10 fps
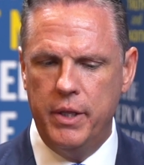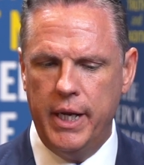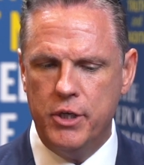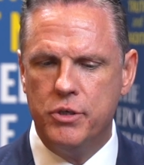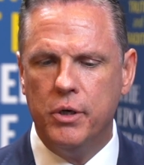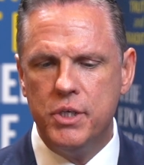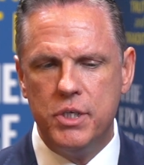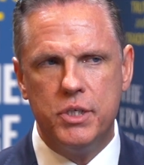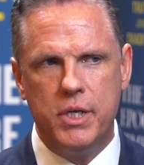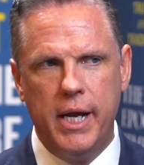the church
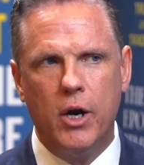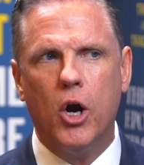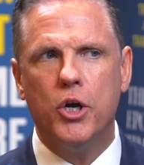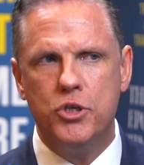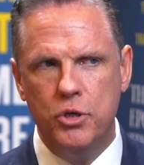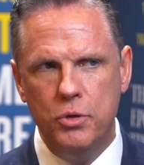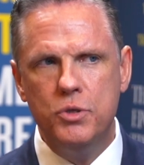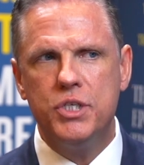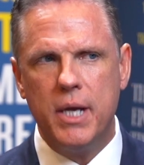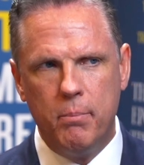and state are
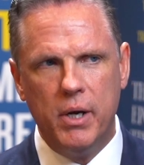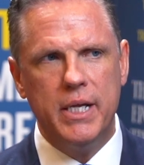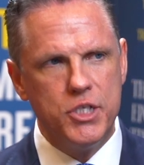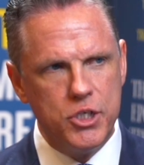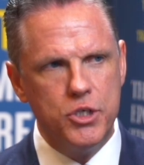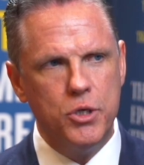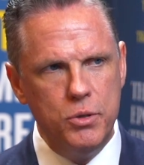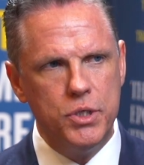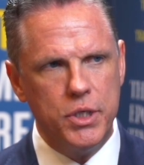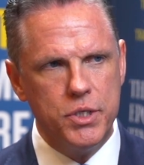two separate
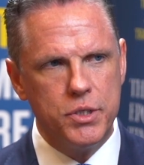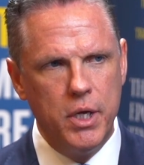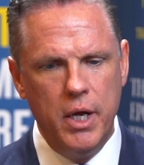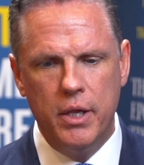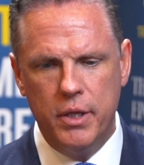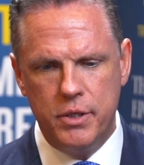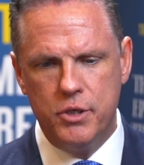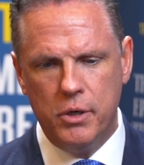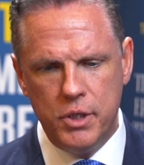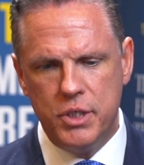institutions. The
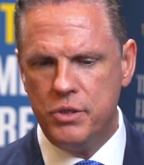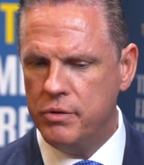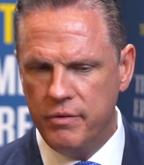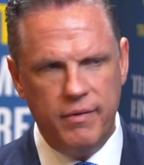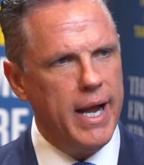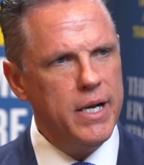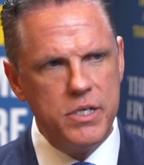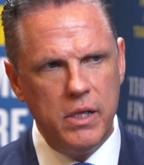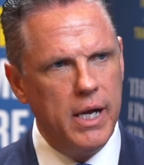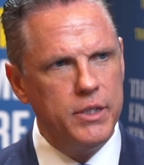church is to
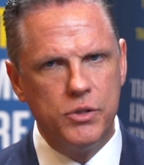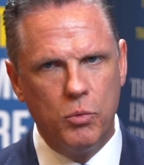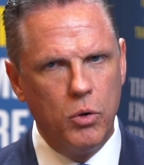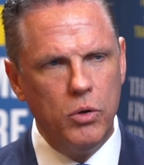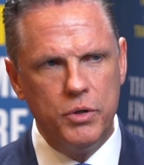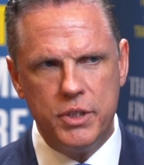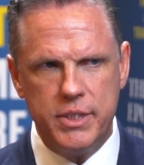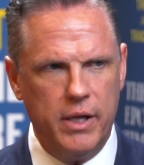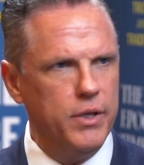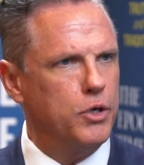evangelize the world, to
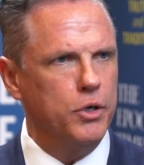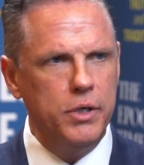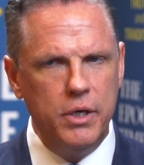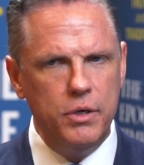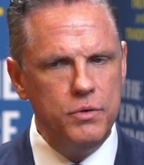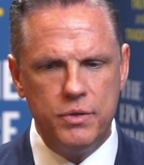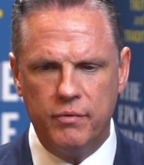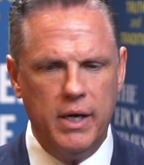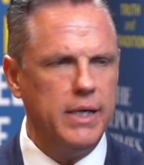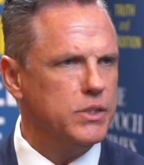tell the good news
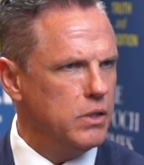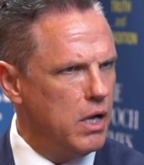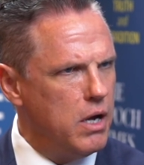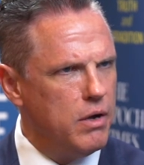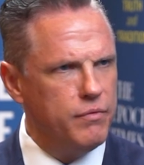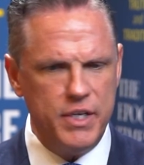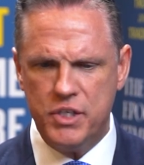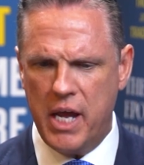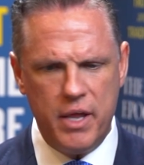of God's love, his